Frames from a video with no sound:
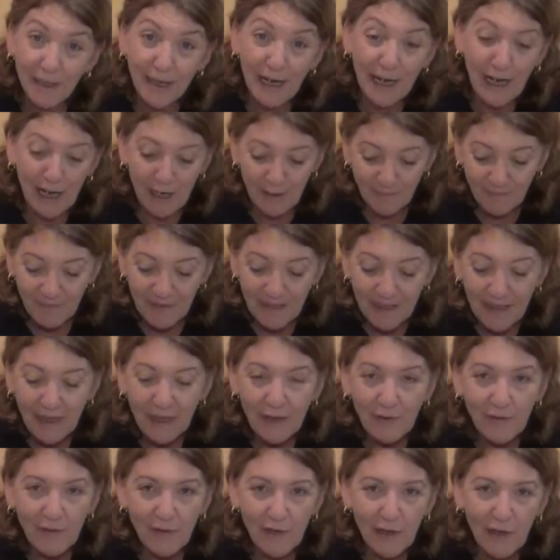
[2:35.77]
Now,
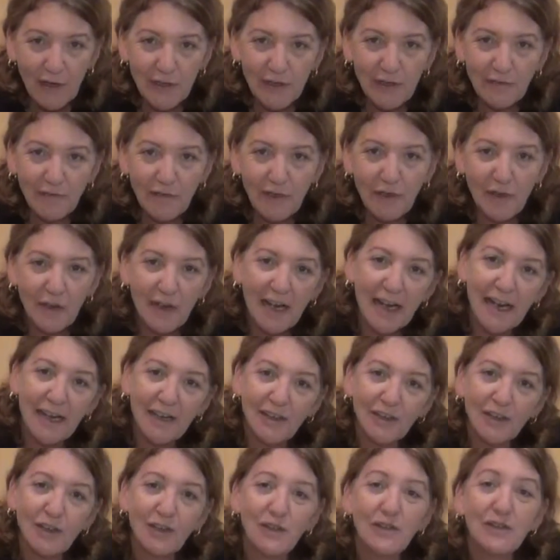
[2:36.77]
for those of you that
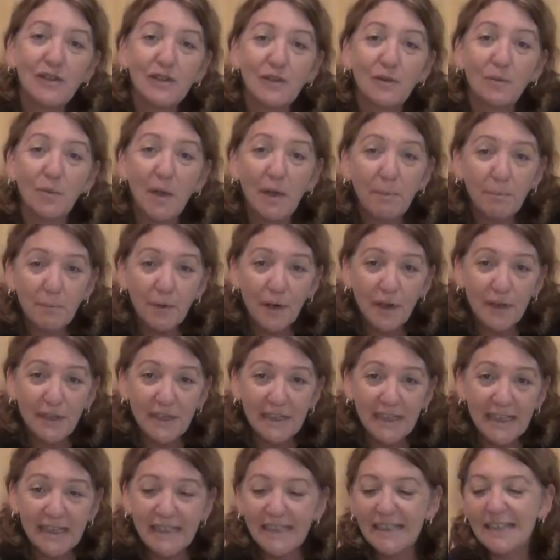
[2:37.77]
aren't used to the wet
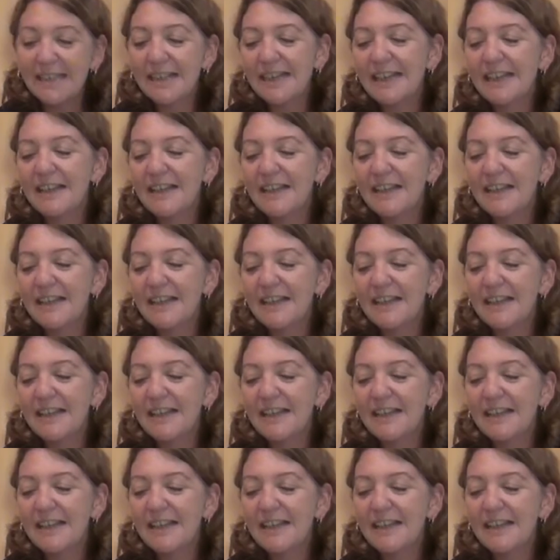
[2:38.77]
process